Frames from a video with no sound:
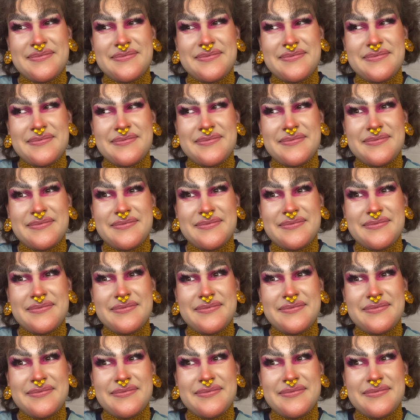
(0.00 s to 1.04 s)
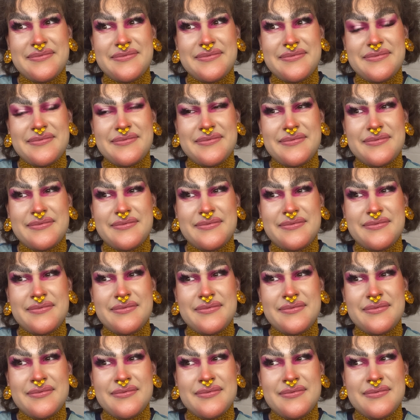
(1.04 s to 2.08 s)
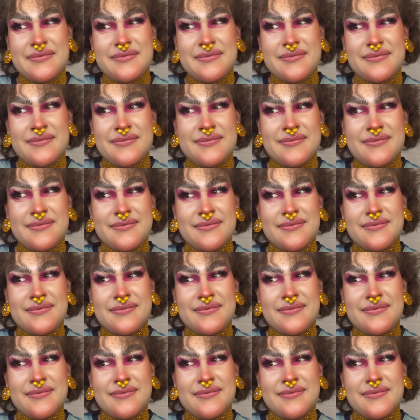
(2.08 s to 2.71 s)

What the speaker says: No one is speaking in this clip.